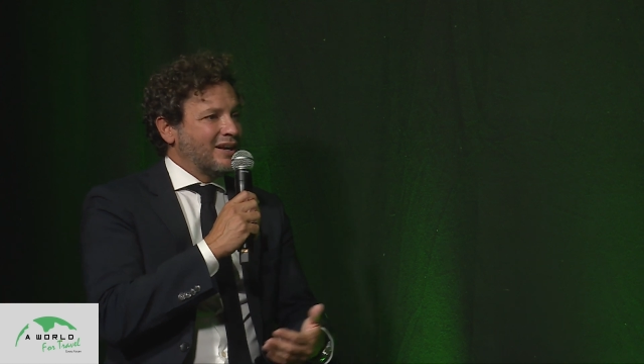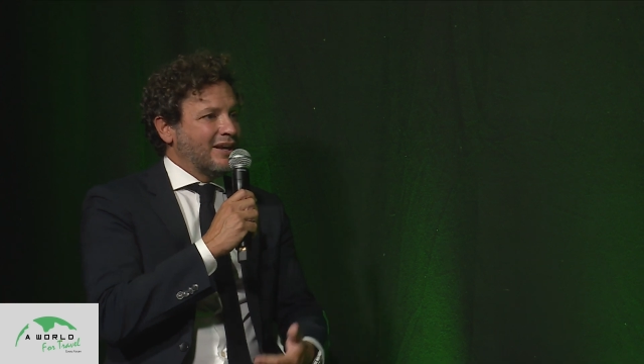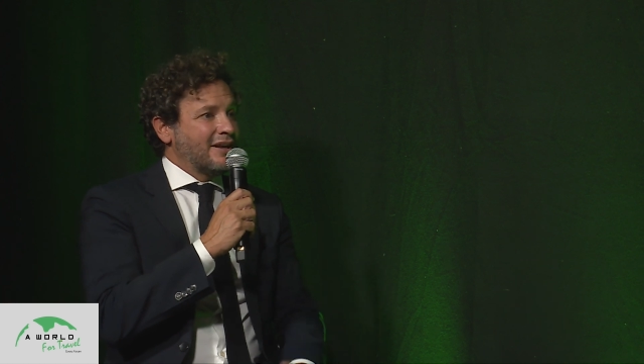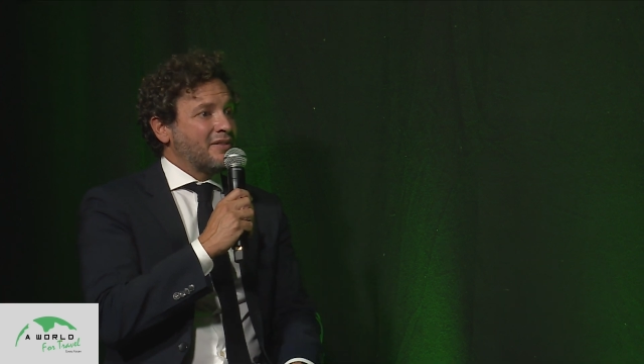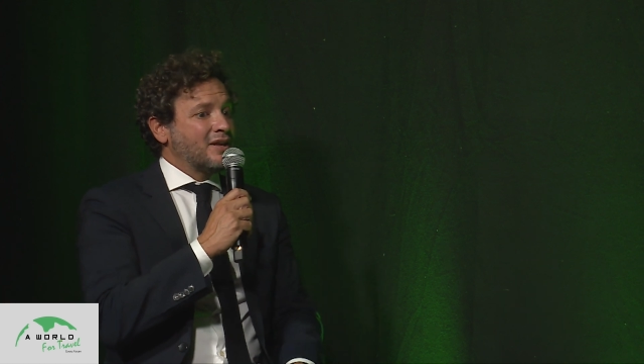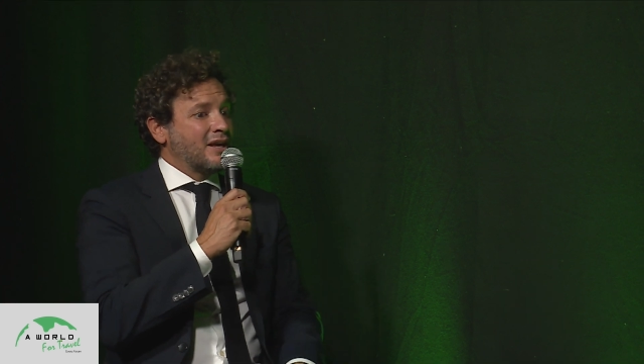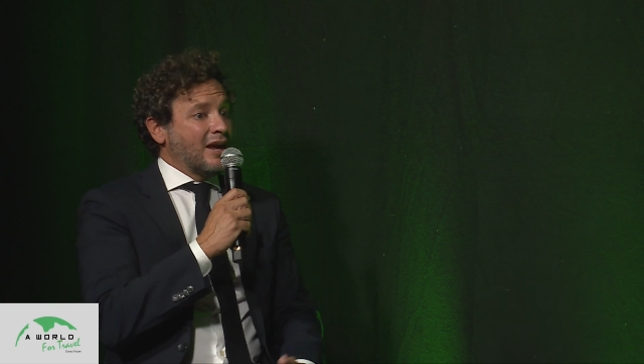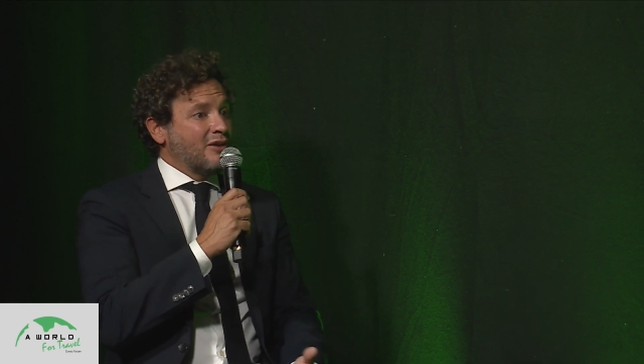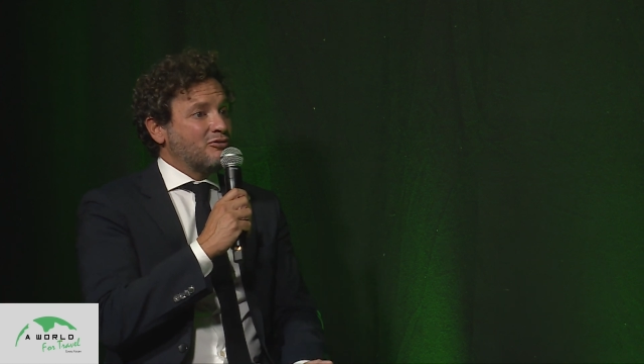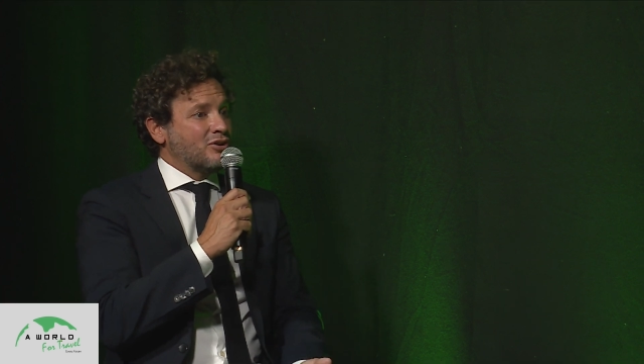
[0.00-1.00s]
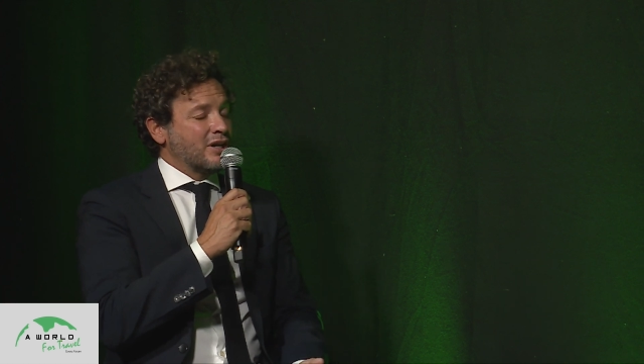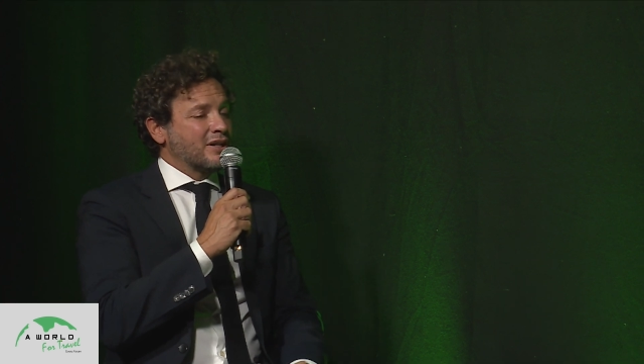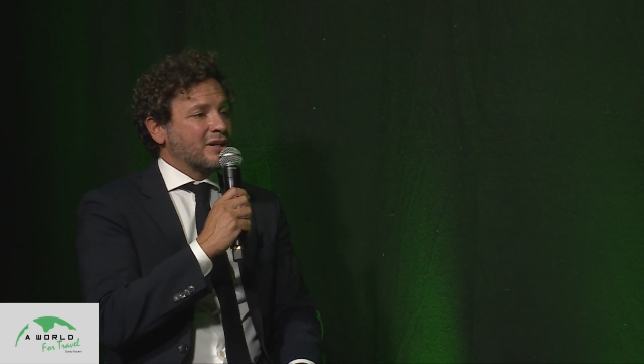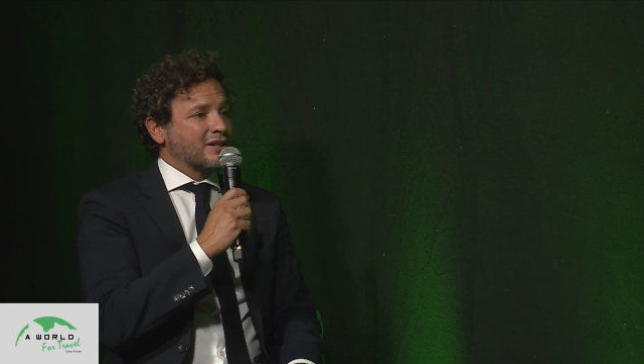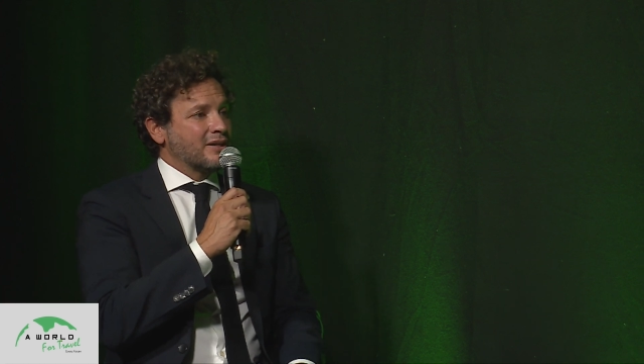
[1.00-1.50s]
And I think Évora
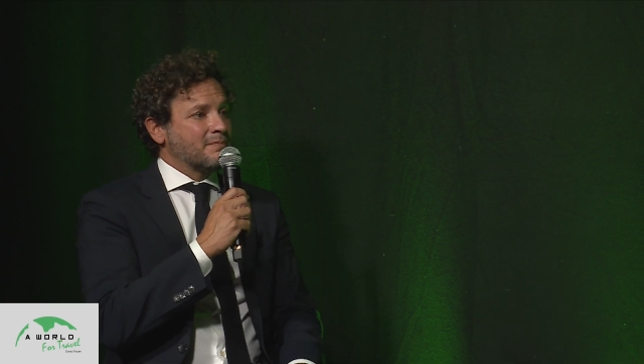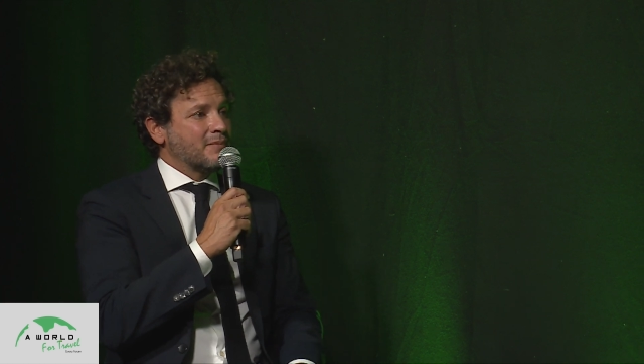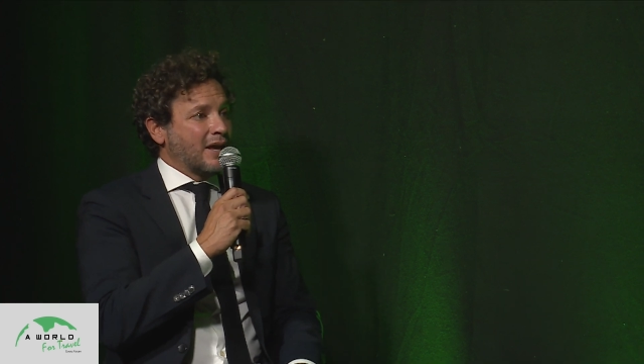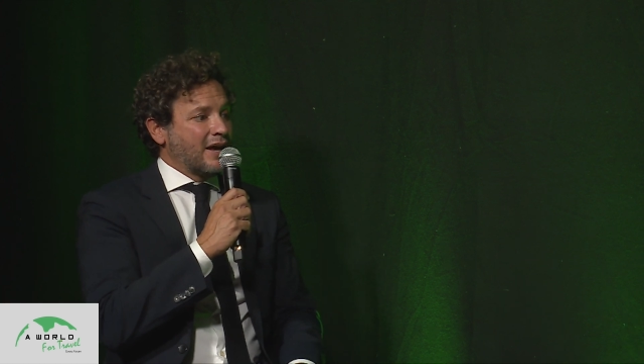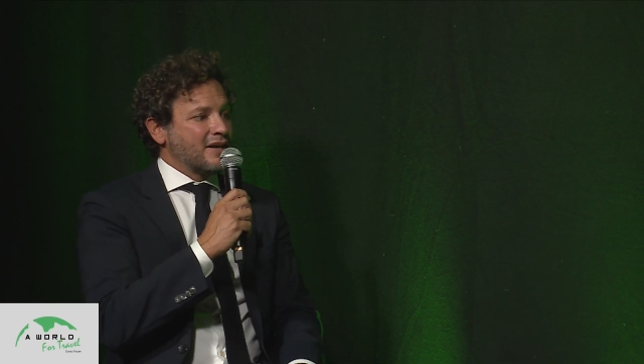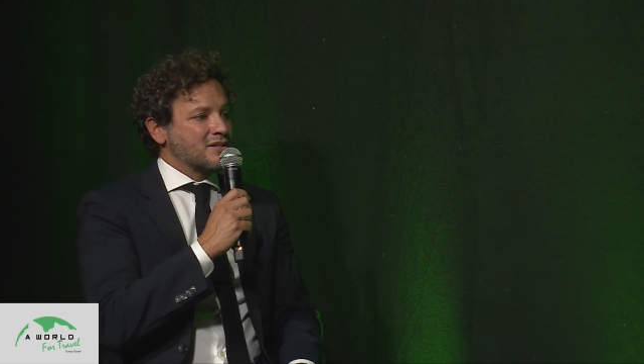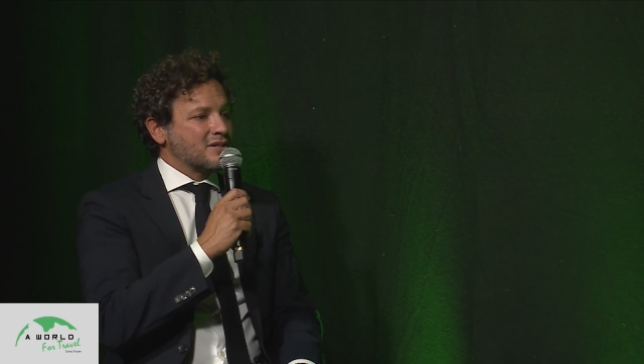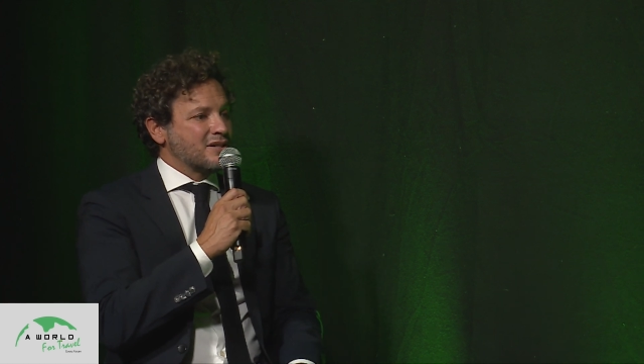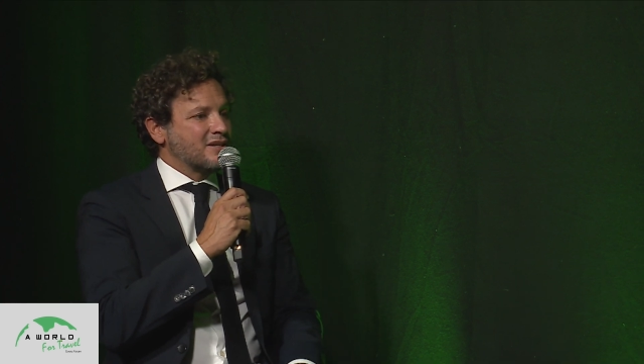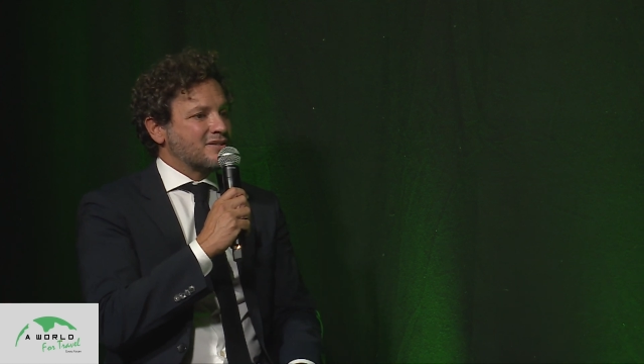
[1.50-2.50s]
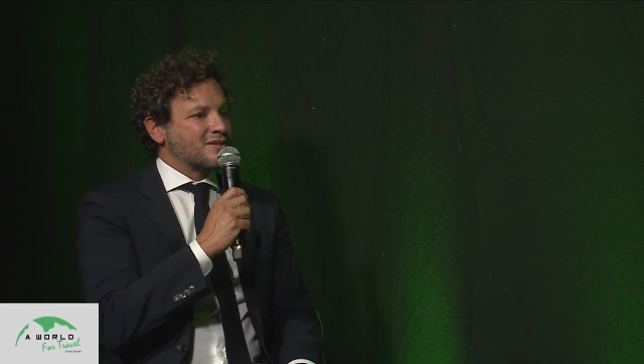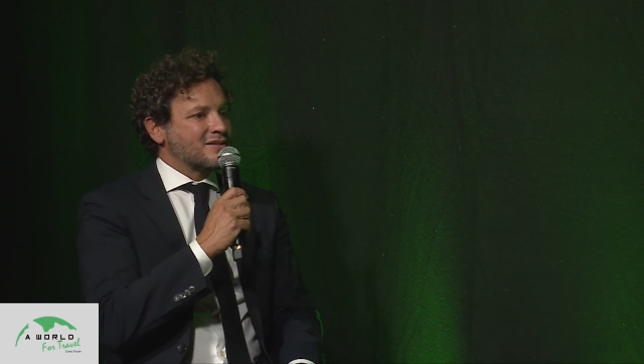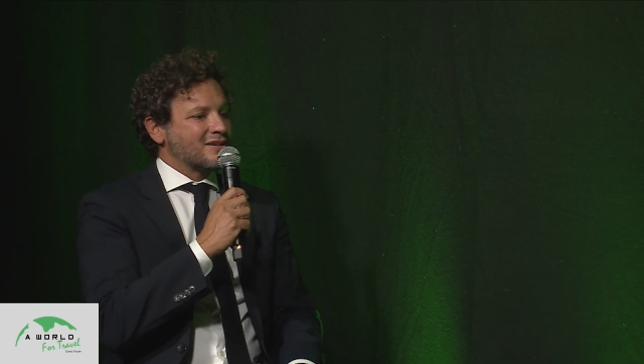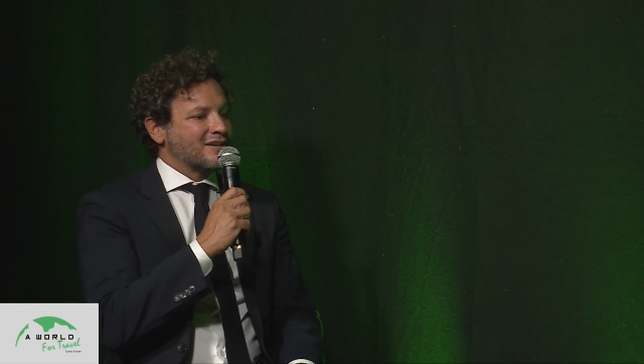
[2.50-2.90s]
has its